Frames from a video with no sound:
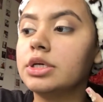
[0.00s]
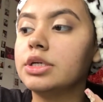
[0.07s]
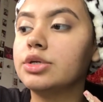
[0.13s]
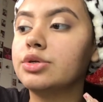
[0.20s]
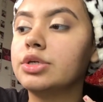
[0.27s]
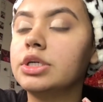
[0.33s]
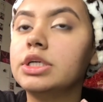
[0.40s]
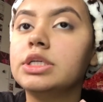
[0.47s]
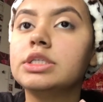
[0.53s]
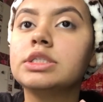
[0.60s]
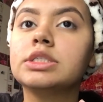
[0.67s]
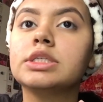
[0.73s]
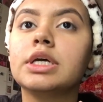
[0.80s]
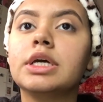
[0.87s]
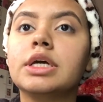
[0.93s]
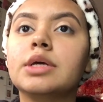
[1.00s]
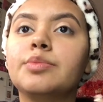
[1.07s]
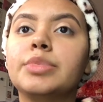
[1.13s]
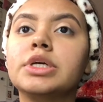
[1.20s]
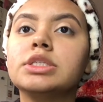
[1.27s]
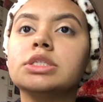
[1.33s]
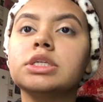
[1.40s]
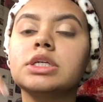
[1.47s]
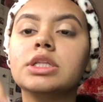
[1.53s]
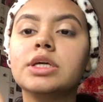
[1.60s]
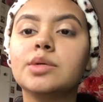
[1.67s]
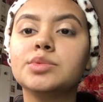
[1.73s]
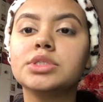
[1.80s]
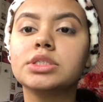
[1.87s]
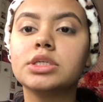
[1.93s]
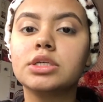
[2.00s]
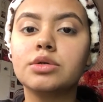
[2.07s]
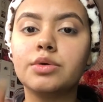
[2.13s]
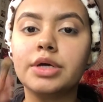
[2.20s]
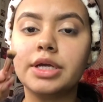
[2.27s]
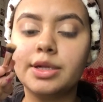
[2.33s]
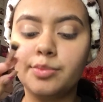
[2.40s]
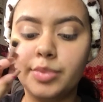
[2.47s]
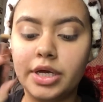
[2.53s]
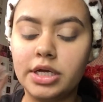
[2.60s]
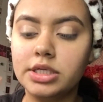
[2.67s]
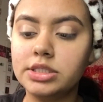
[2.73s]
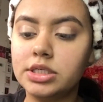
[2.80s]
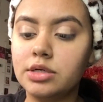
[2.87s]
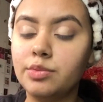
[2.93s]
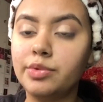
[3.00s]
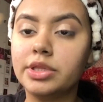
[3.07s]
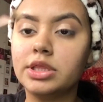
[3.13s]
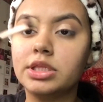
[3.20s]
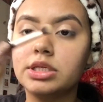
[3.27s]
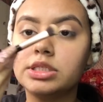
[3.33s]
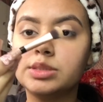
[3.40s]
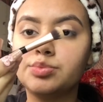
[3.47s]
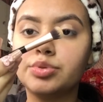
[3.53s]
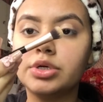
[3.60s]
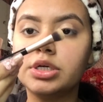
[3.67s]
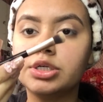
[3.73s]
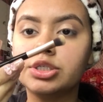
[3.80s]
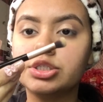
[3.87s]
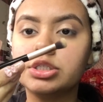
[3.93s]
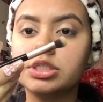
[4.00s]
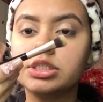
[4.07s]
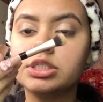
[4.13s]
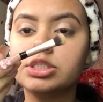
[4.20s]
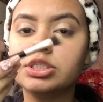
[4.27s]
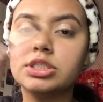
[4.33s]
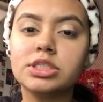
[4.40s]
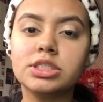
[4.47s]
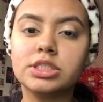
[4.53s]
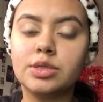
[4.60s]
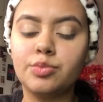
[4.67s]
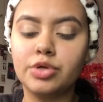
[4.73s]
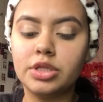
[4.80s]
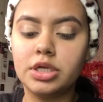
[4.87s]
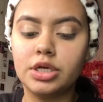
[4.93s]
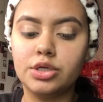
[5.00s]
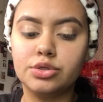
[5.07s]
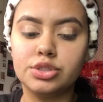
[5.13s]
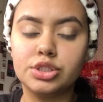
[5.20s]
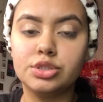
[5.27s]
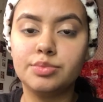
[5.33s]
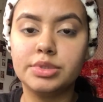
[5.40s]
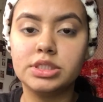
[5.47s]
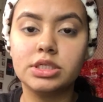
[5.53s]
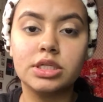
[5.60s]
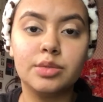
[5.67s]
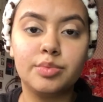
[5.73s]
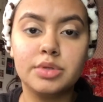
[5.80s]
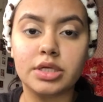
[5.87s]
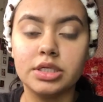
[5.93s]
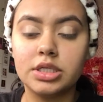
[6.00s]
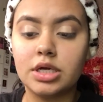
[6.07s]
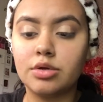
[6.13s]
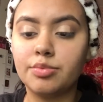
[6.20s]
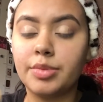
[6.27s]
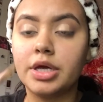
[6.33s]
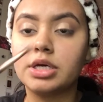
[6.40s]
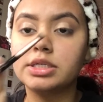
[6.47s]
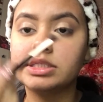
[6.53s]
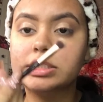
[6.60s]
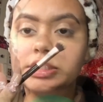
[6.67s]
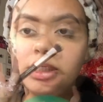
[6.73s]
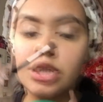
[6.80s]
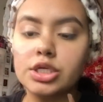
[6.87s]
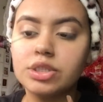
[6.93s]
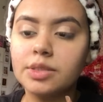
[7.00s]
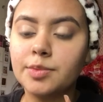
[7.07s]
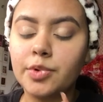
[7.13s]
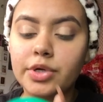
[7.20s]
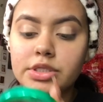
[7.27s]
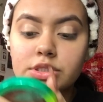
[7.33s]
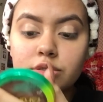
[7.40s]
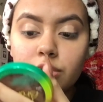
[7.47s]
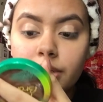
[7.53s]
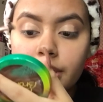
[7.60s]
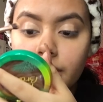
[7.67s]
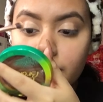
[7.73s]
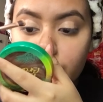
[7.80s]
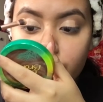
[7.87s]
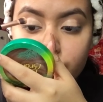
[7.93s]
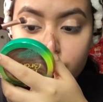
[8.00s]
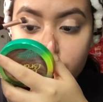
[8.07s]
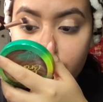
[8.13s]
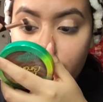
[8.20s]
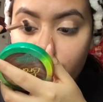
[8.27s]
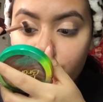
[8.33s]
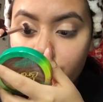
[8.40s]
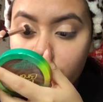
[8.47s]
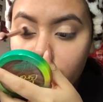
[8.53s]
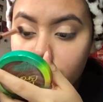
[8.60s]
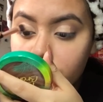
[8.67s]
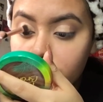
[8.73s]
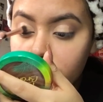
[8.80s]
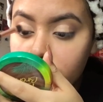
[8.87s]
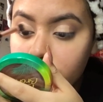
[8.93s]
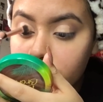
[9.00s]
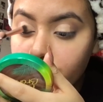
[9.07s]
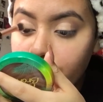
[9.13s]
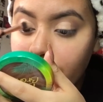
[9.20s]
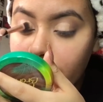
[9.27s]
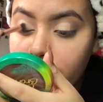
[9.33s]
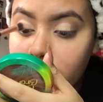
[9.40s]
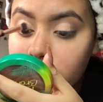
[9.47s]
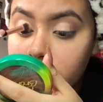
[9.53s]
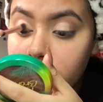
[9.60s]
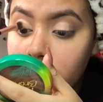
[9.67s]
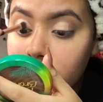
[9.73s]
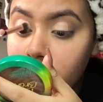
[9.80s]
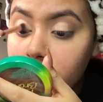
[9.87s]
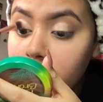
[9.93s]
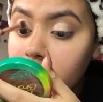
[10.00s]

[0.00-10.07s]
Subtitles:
crease, and basically I'm just gonna go ahead and pat it down with this brush. This is just the same one that I used to basically blend out my concealer. So I'm going to go ahead and use that brush and just pat it down